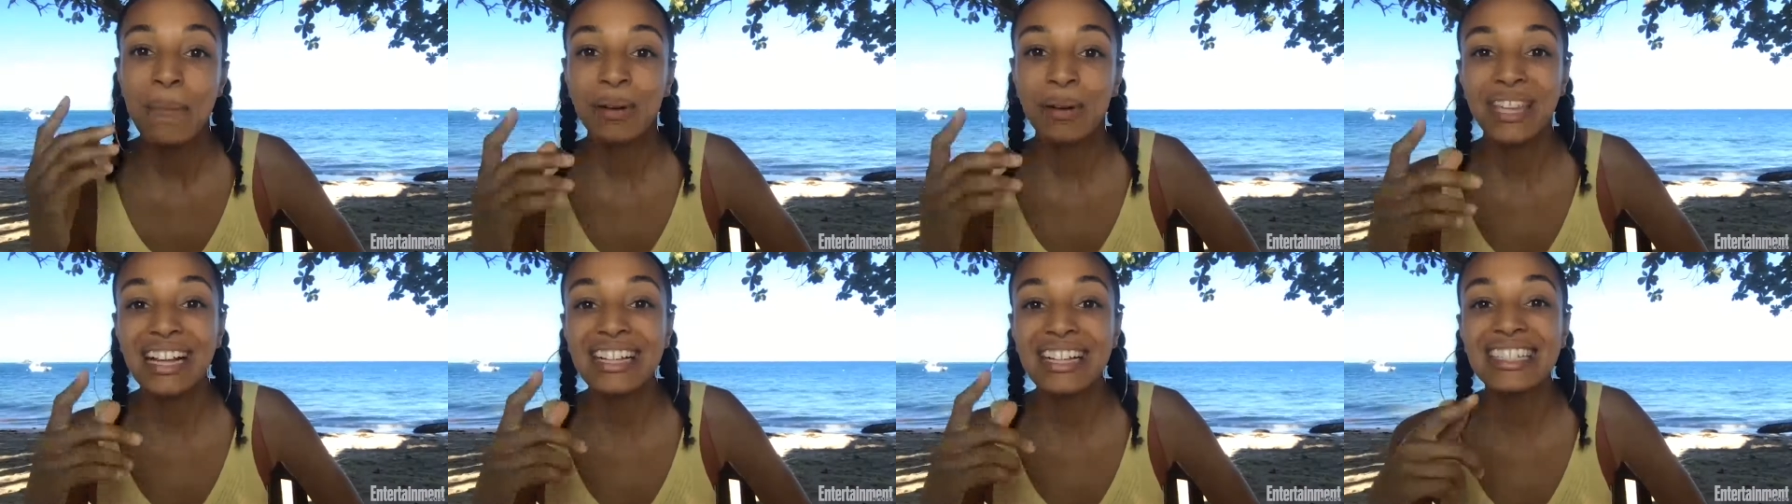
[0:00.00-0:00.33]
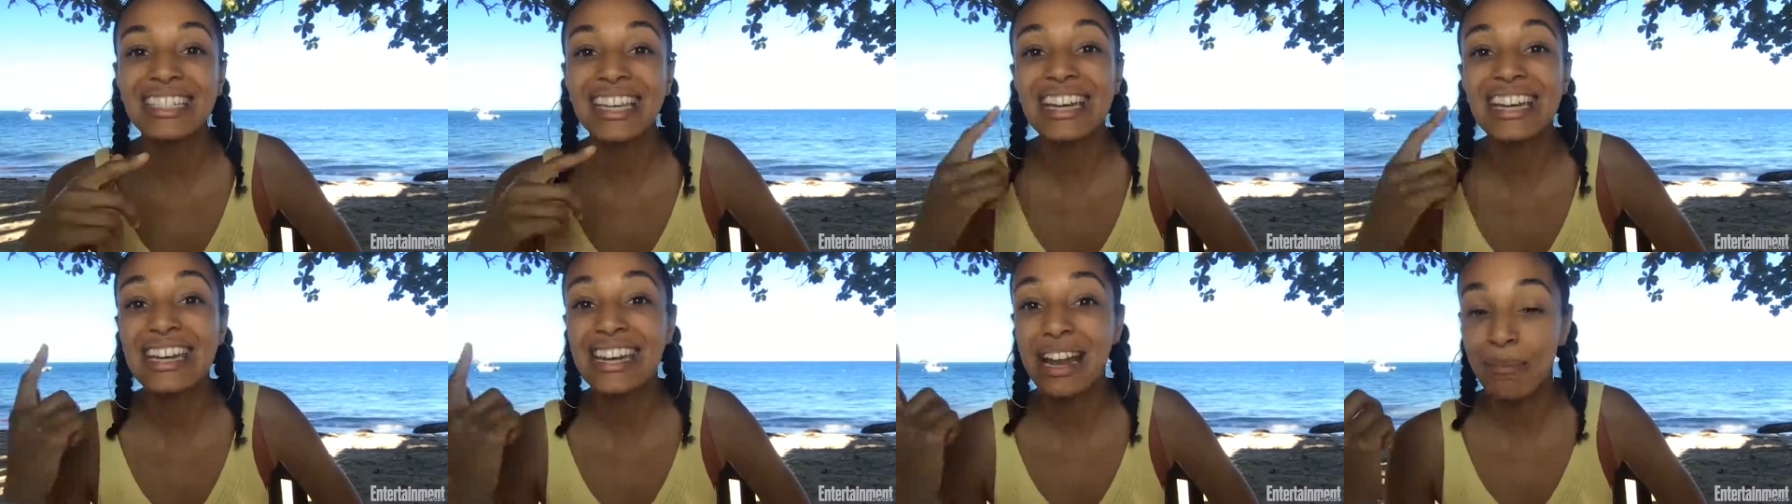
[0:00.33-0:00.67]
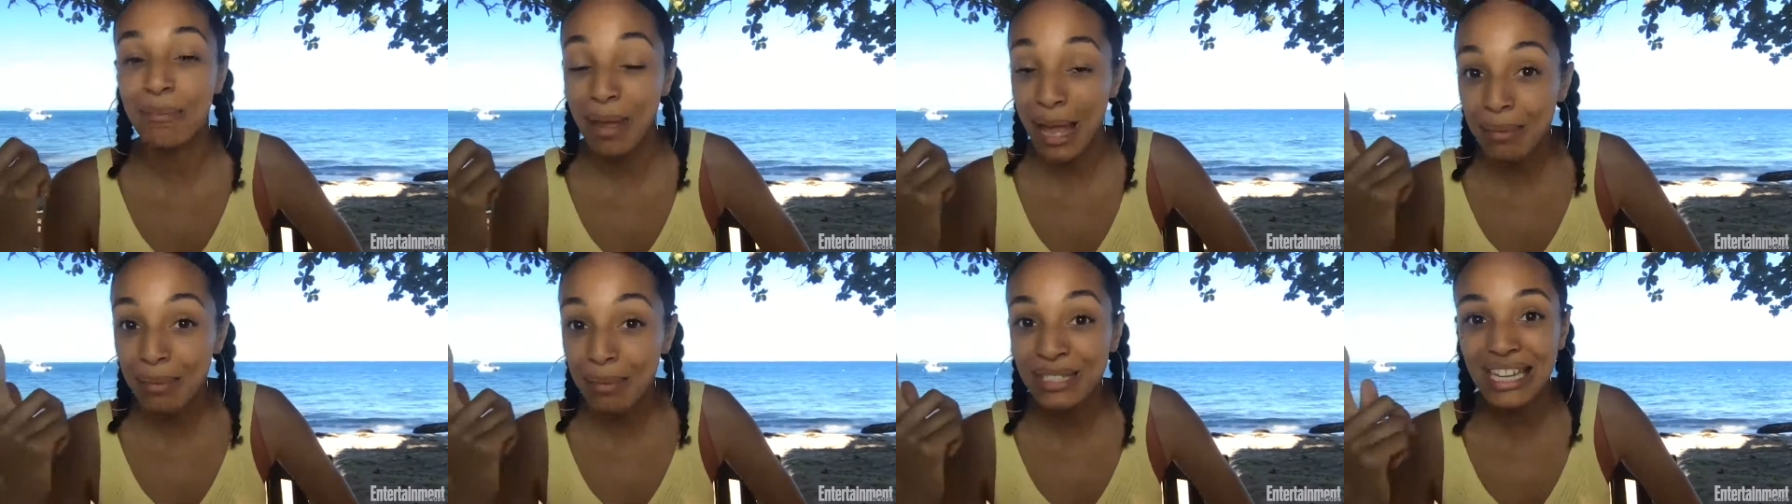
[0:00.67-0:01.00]
But then to
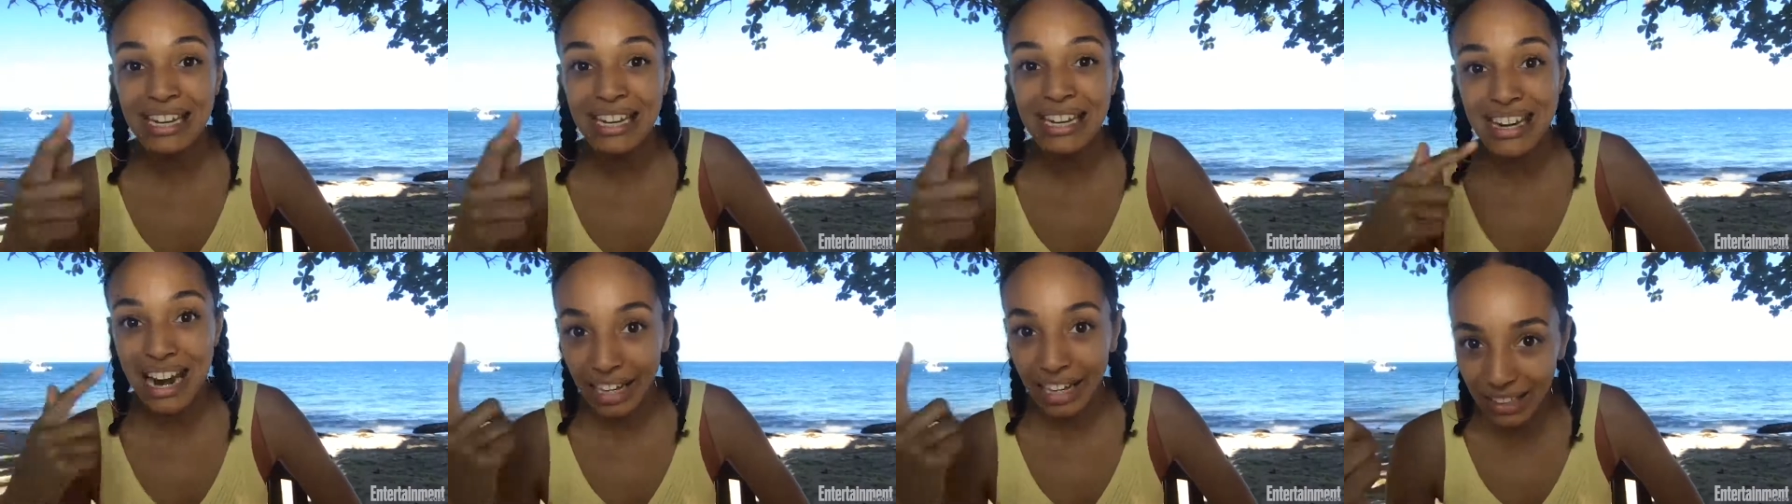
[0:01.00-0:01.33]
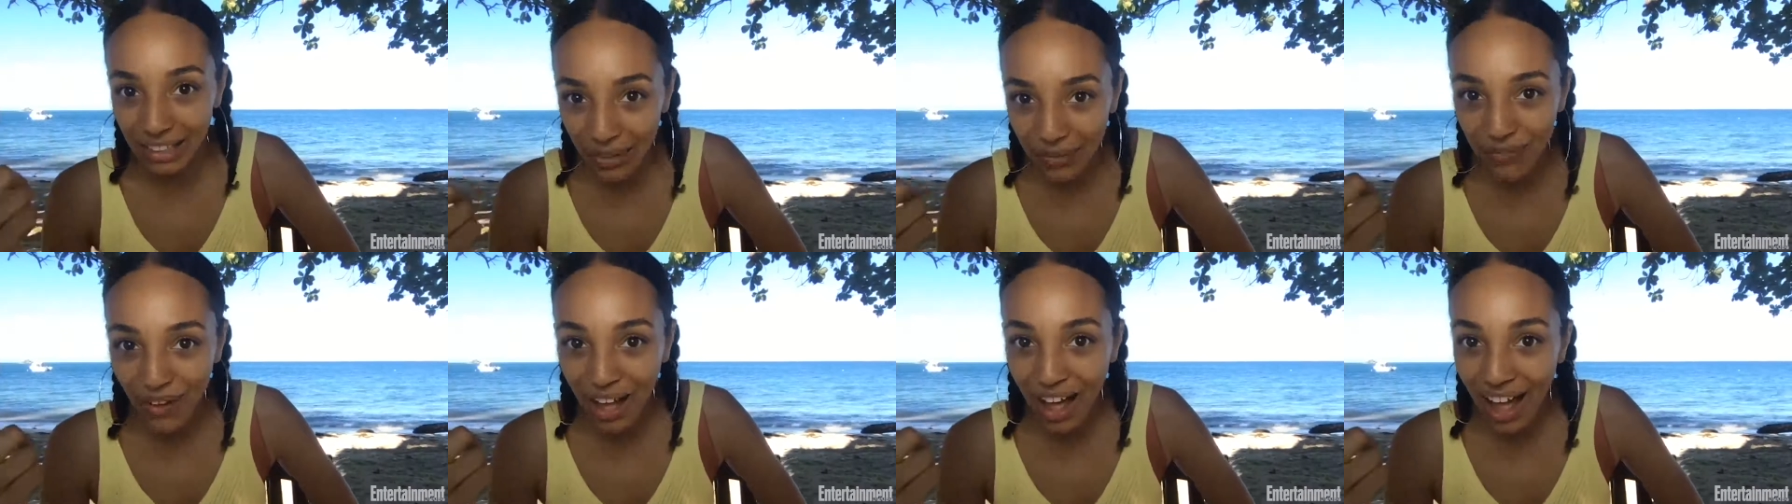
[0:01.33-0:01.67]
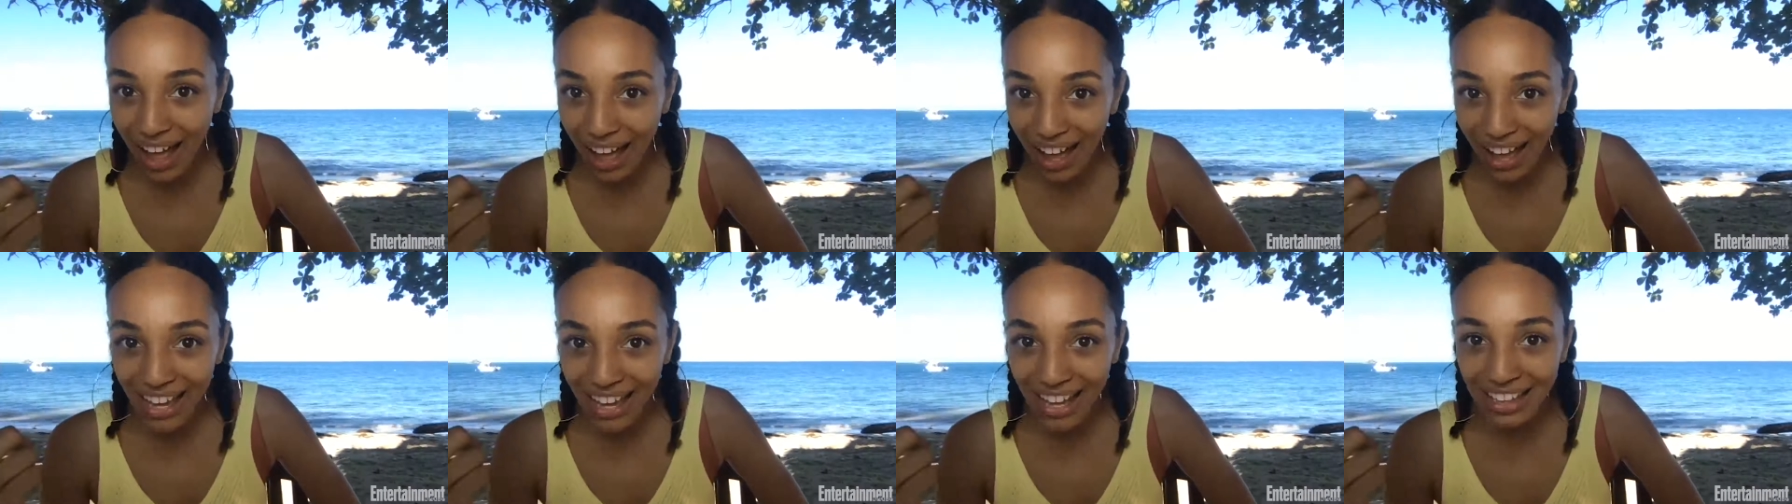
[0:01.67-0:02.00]
be able to
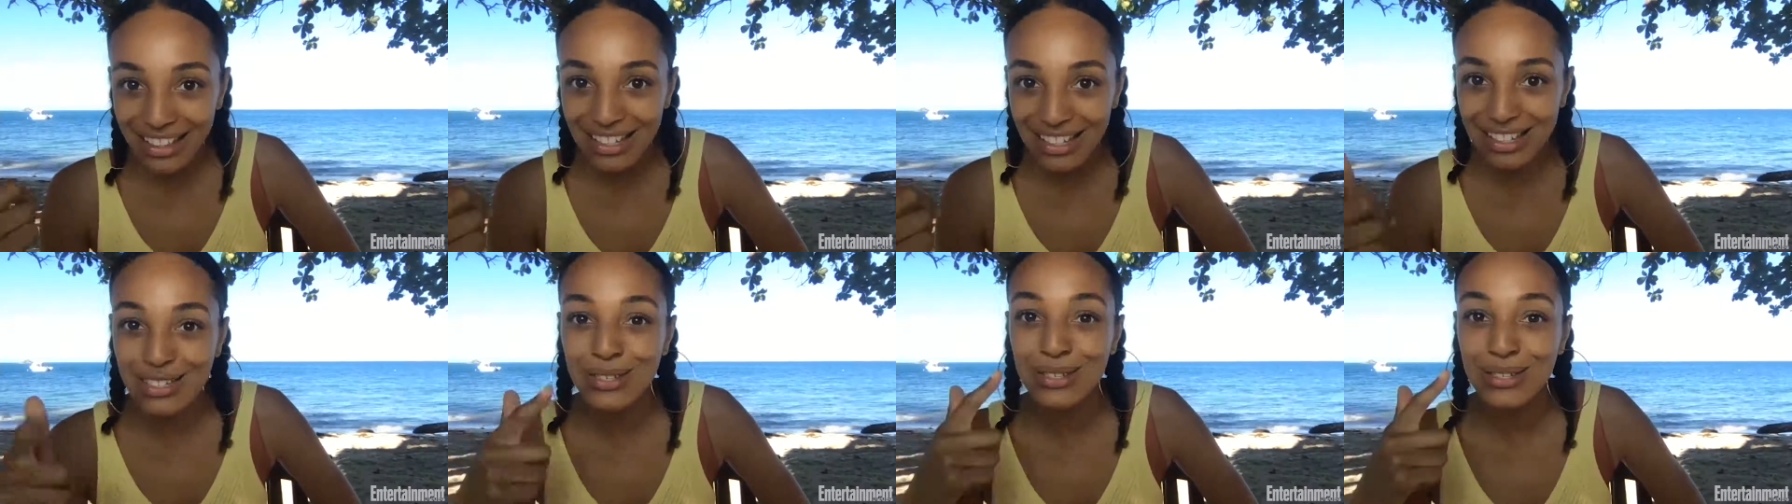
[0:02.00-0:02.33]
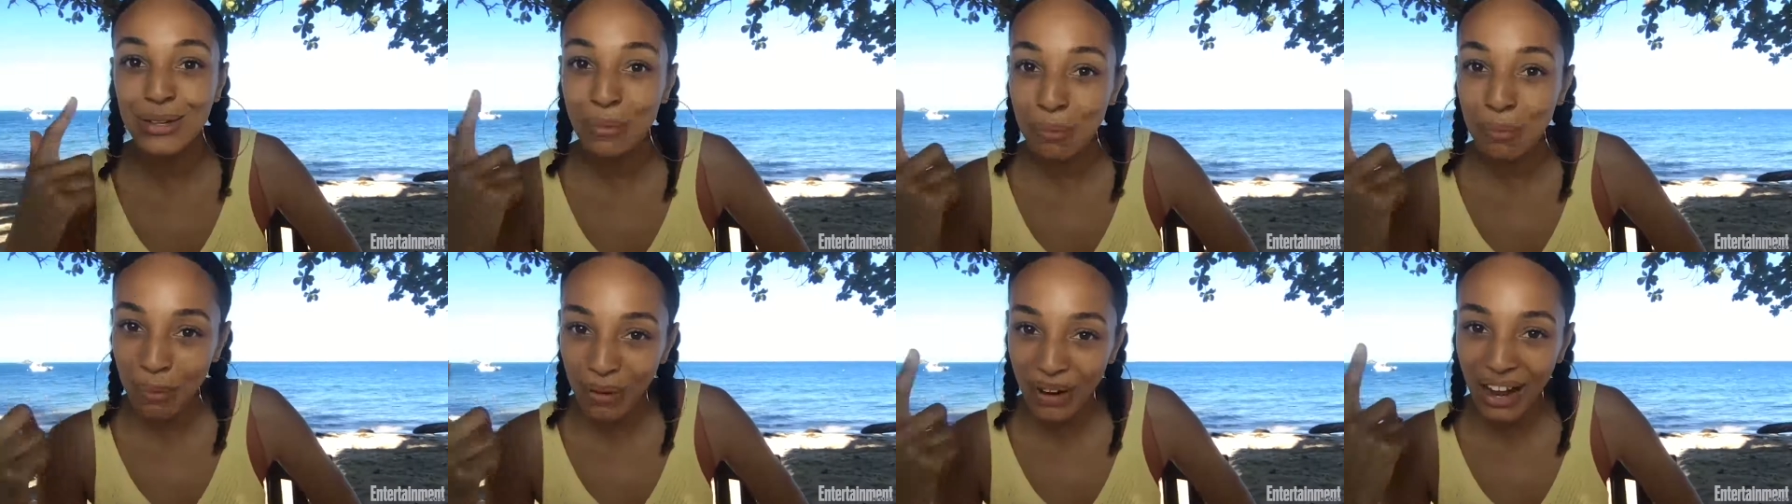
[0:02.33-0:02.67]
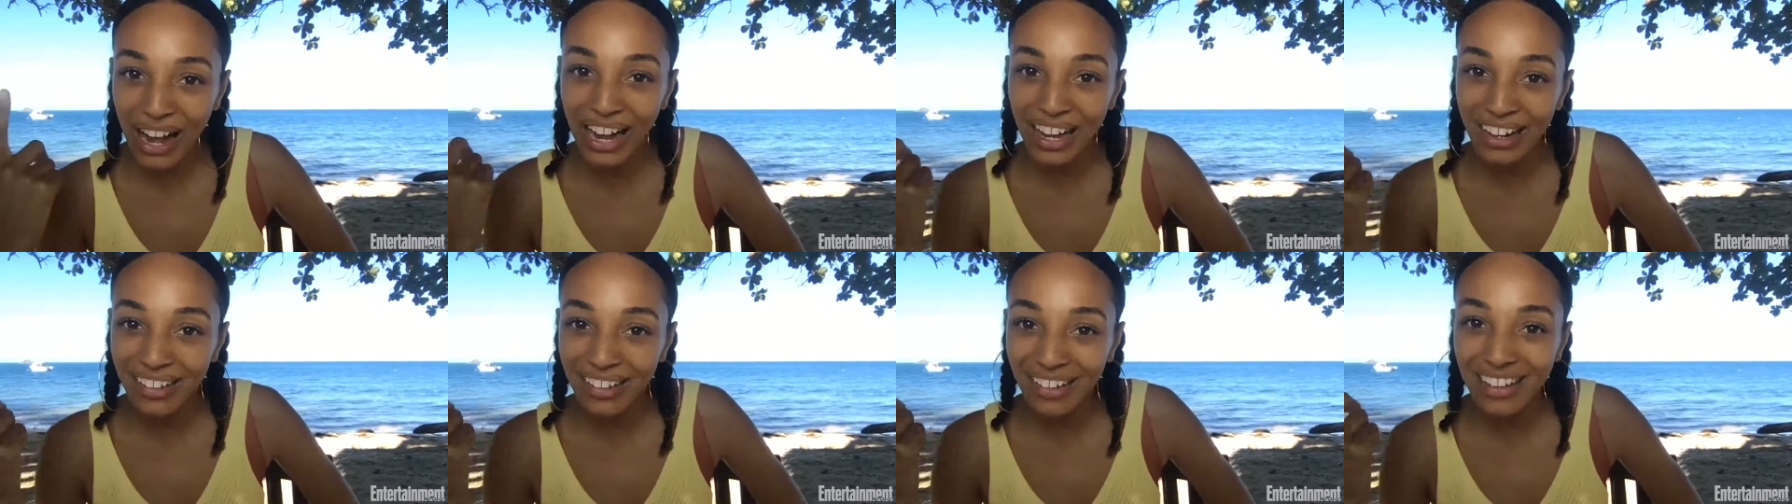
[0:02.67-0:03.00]
nullify the super
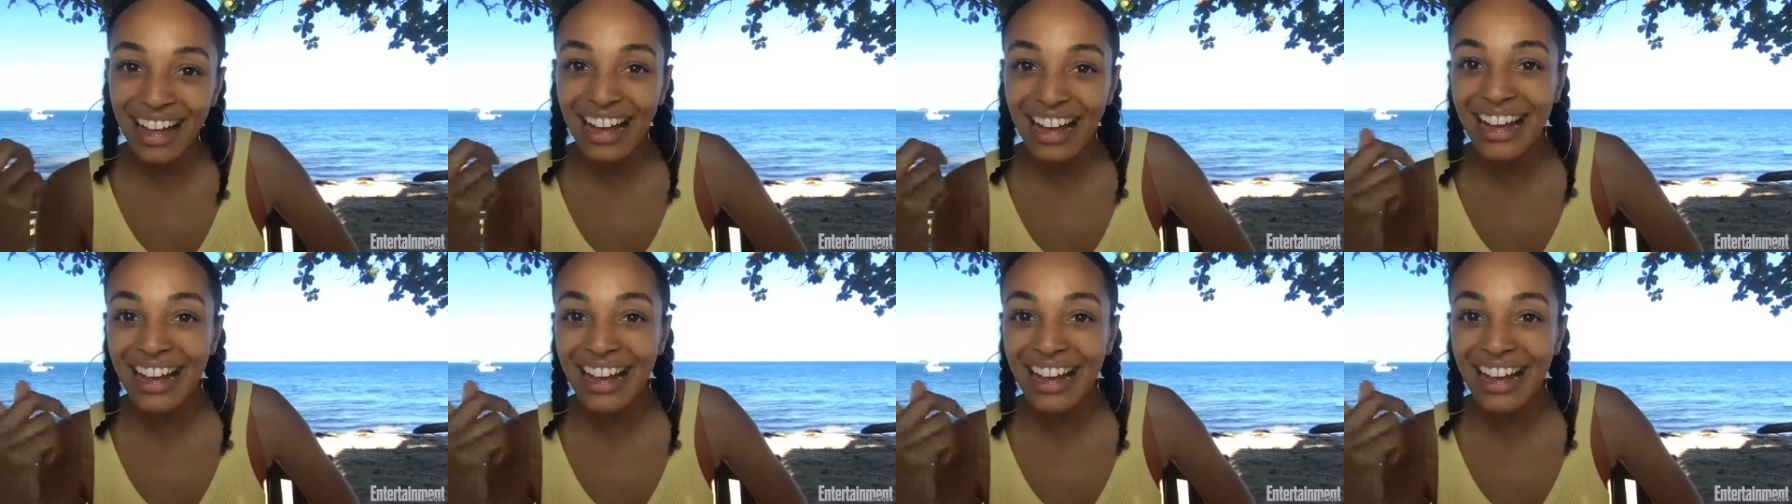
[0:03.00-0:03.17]
idol,